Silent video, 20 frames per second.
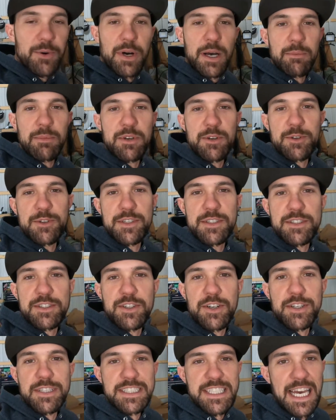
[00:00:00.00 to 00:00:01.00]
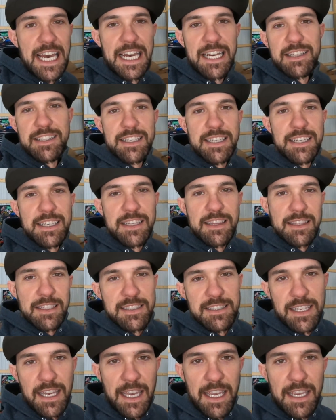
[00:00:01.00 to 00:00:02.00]
I'm going to start tackling getting the
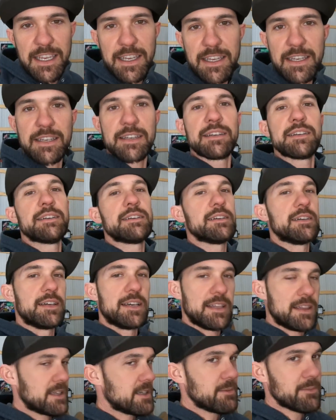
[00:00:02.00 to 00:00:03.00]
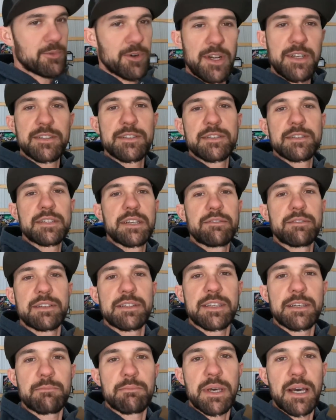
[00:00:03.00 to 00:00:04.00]
tank and the compressor and
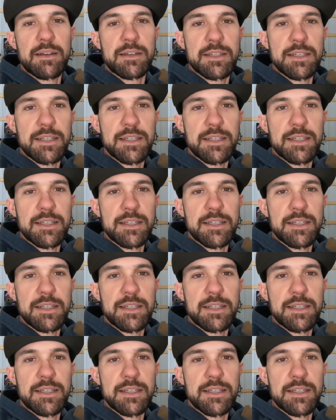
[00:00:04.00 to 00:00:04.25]
everything mounted